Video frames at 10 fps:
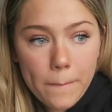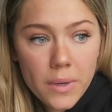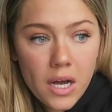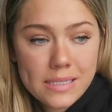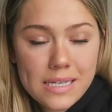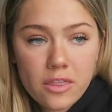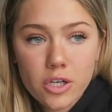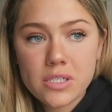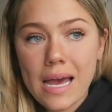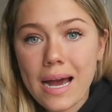but
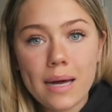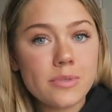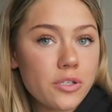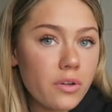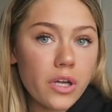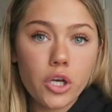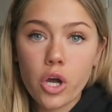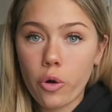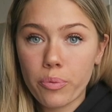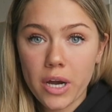there's absolutely
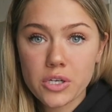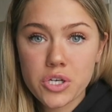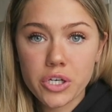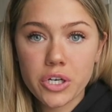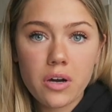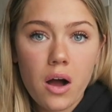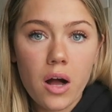no pressure